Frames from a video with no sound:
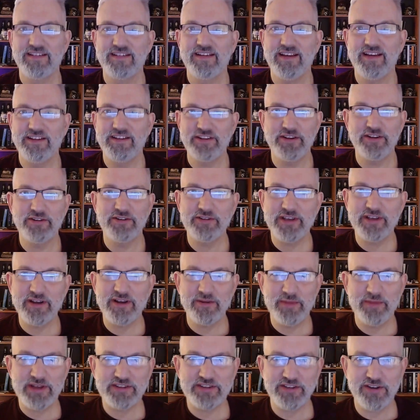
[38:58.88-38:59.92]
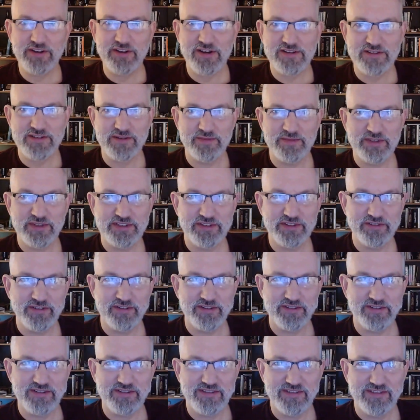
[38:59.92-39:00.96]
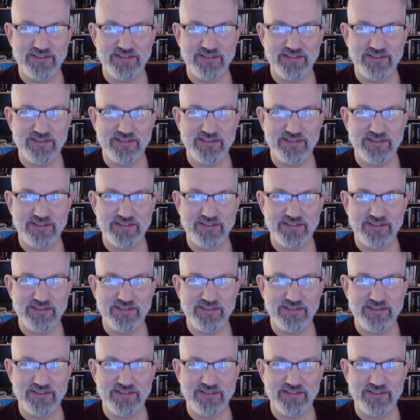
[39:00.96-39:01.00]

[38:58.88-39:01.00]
and you don't care about the cost of the material.